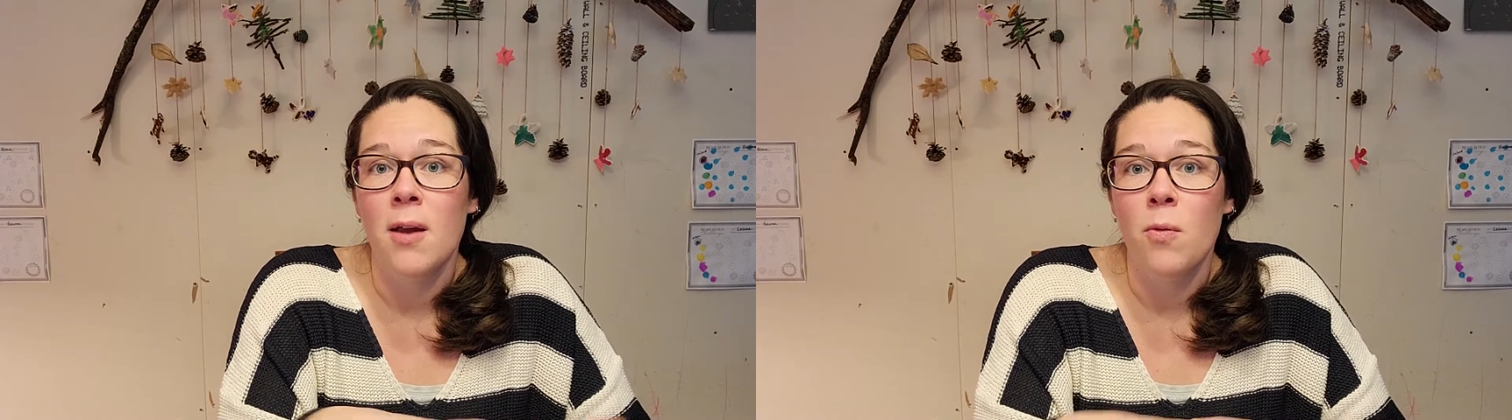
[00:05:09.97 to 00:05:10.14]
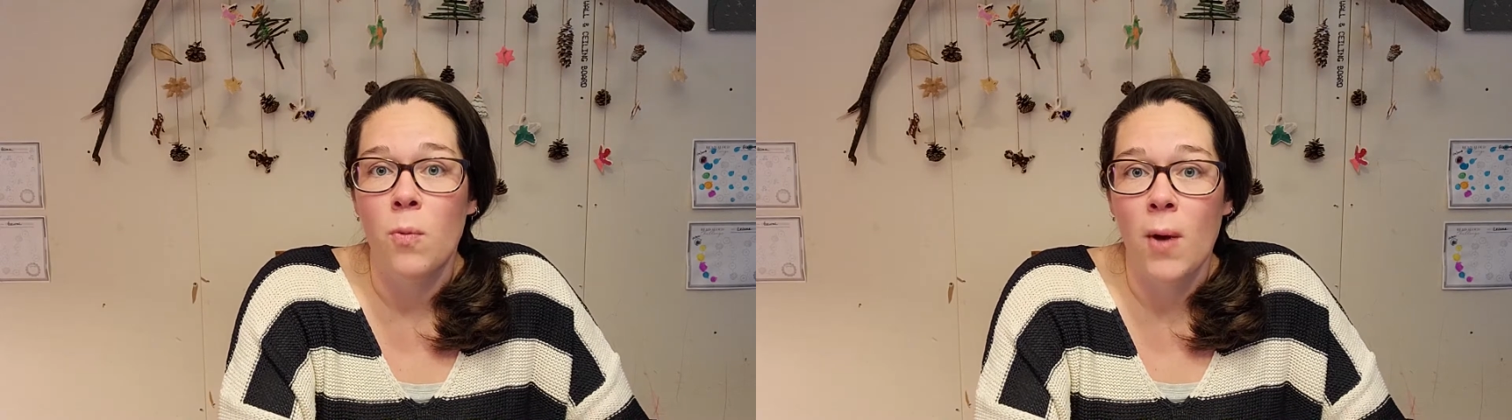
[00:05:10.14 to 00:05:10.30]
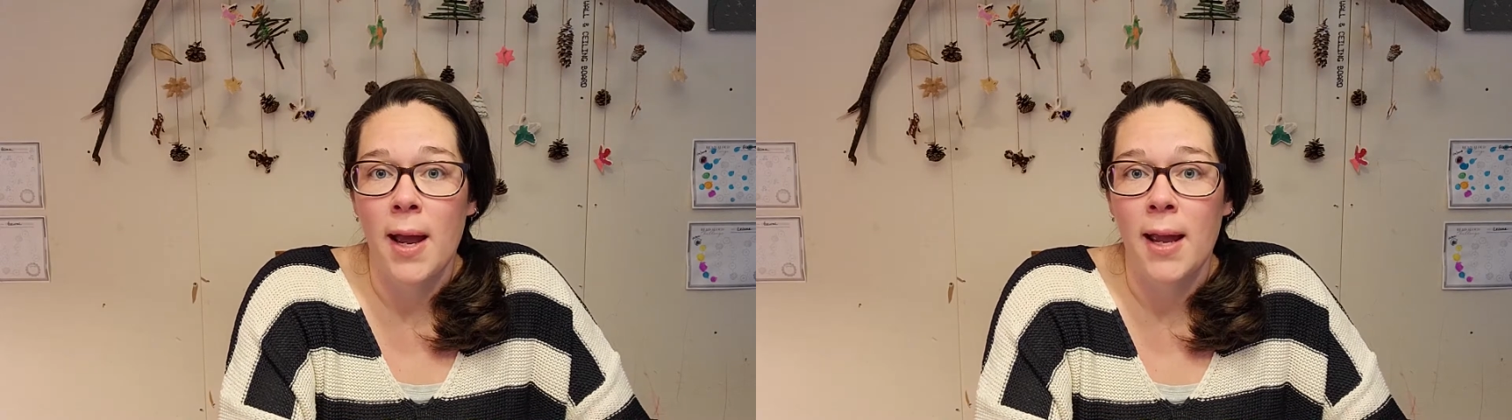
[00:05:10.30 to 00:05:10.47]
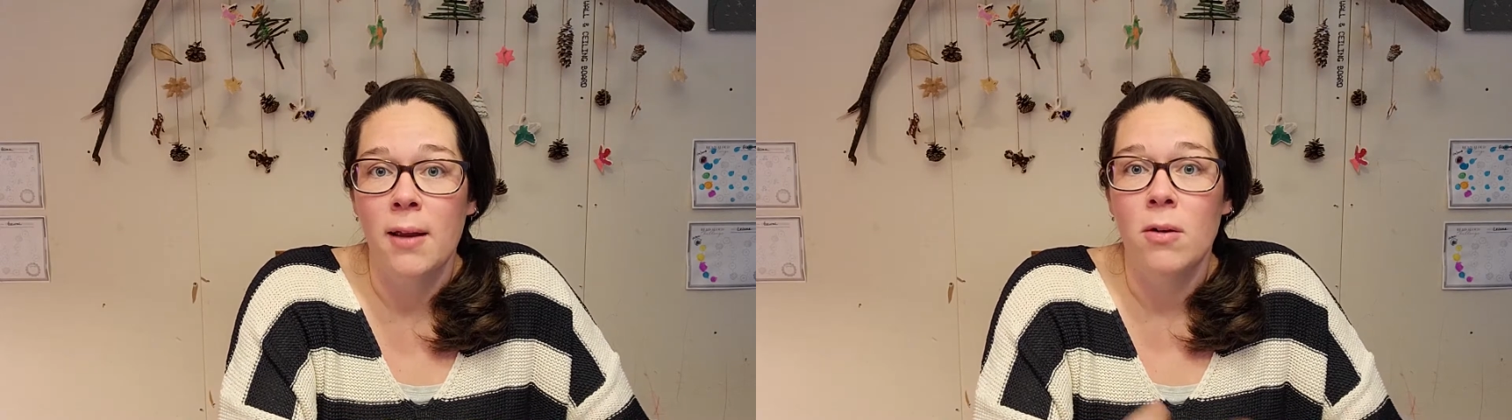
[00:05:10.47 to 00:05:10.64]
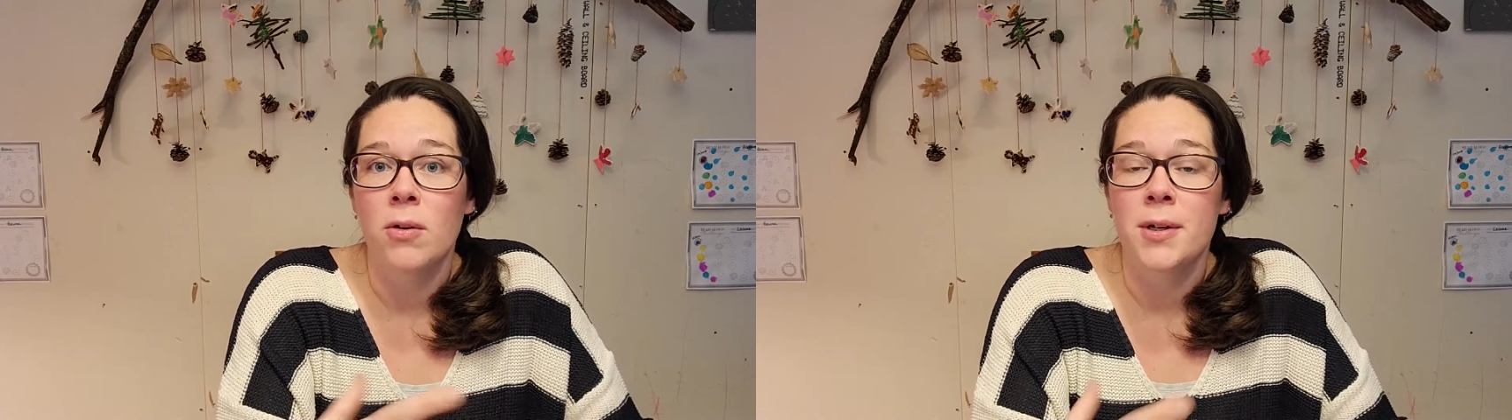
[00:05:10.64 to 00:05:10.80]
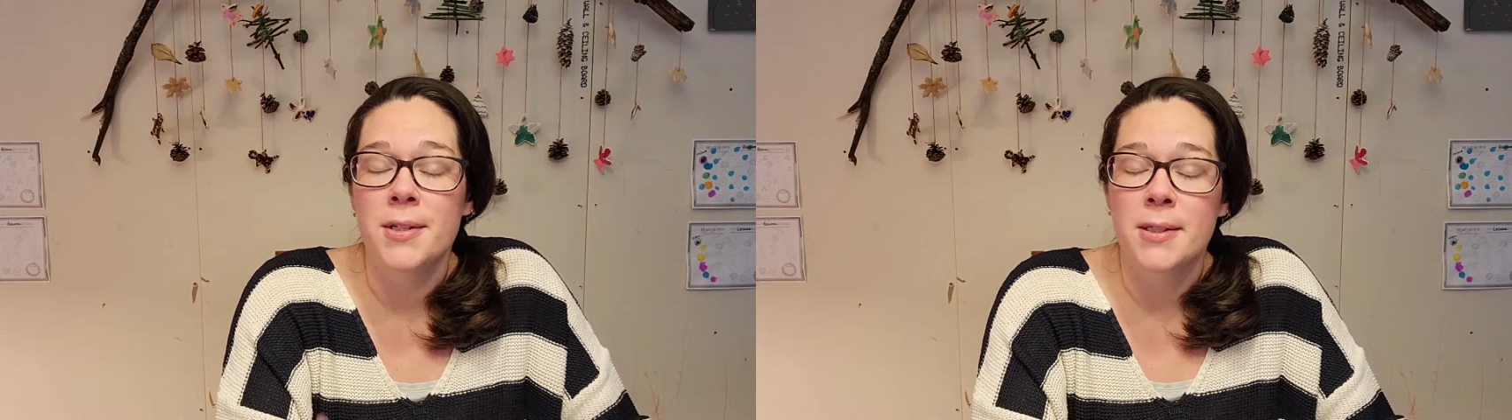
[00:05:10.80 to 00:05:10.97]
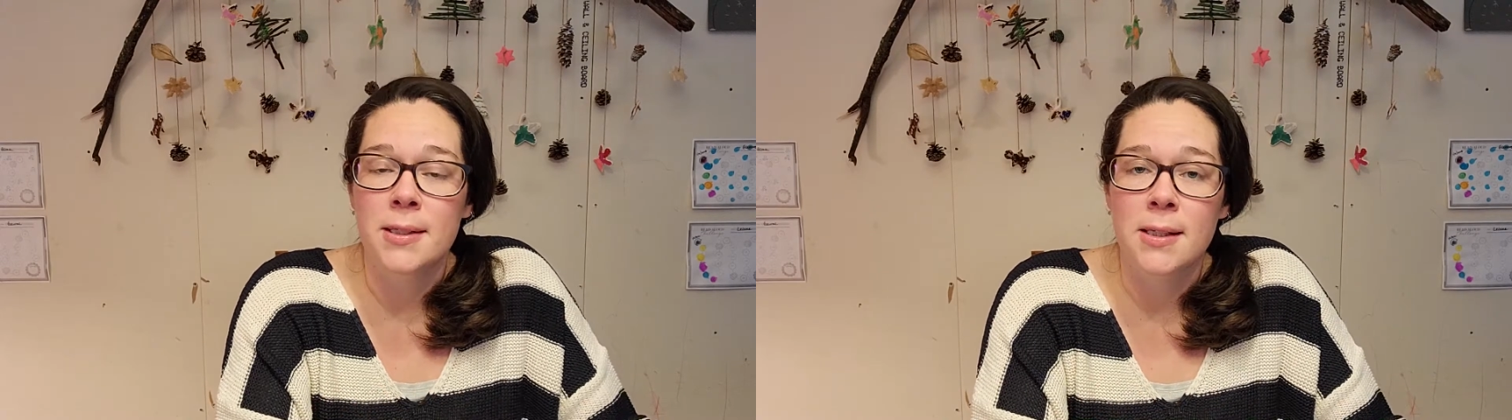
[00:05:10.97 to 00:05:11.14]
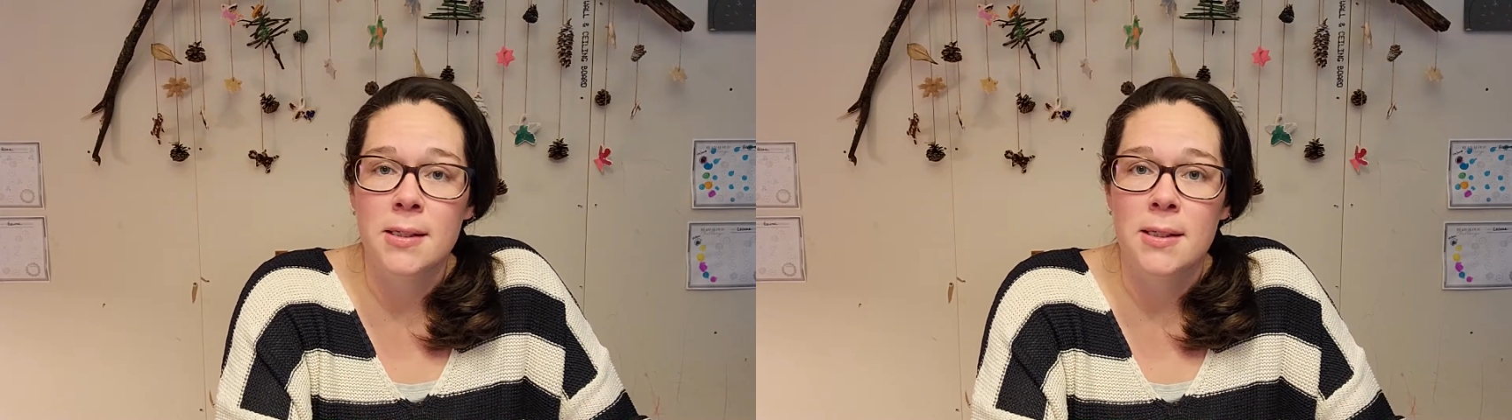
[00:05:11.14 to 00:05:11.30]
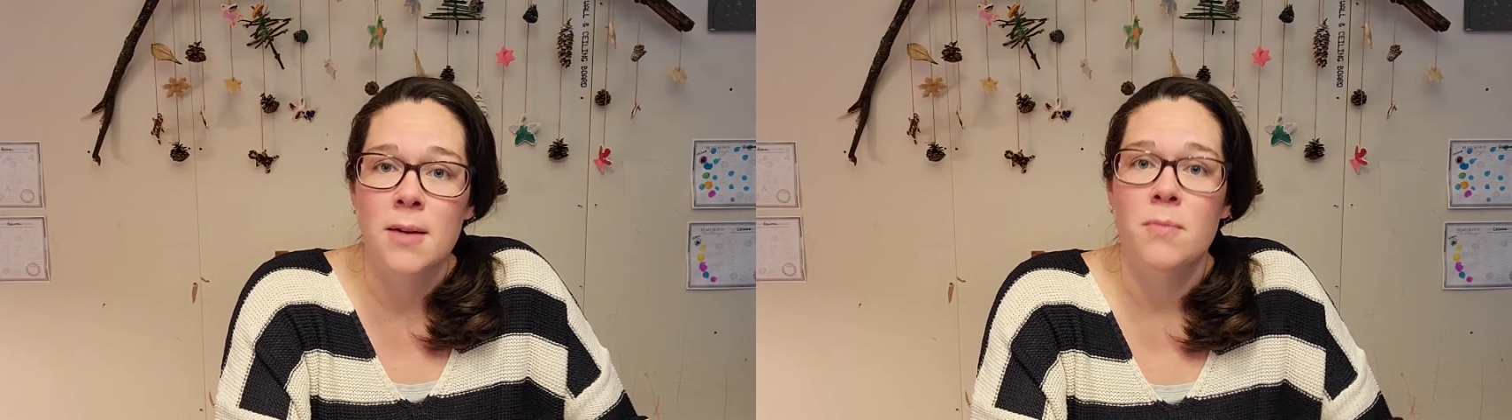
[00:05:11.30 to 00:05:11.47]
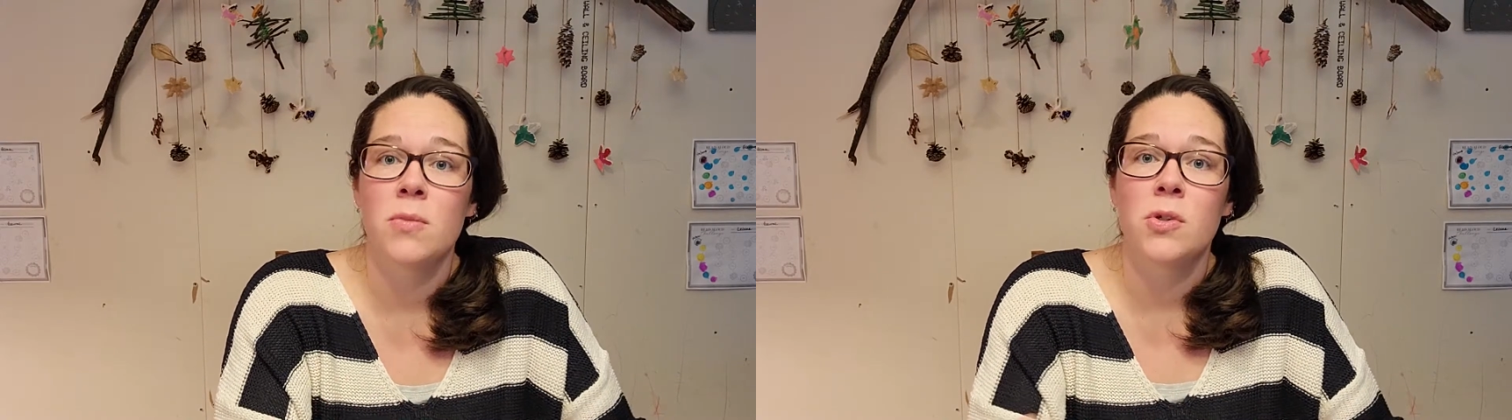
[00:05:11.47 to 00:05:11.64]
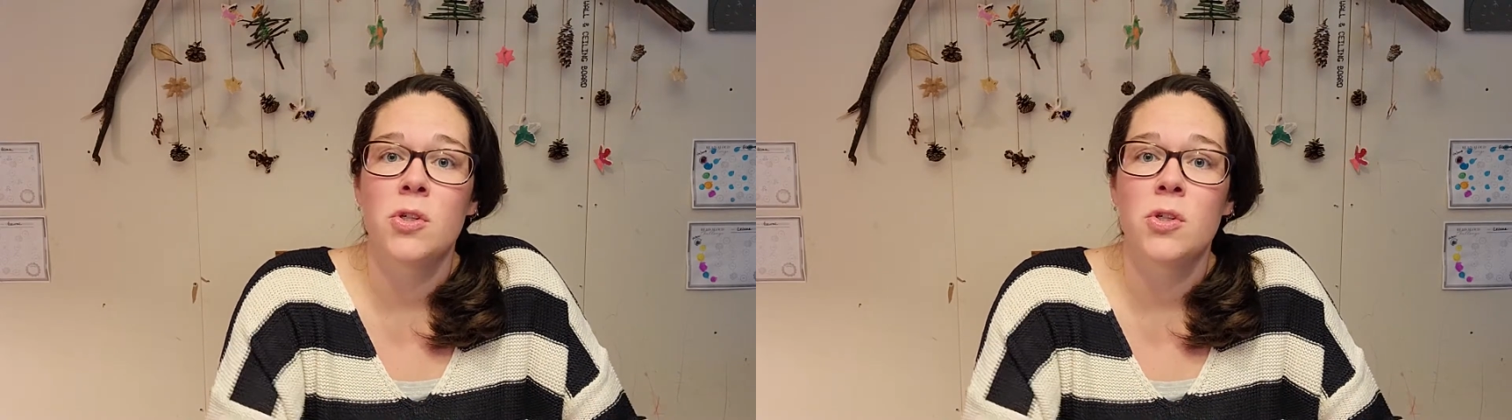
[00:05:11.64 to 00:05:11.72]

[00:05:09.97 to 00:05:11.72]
way or a system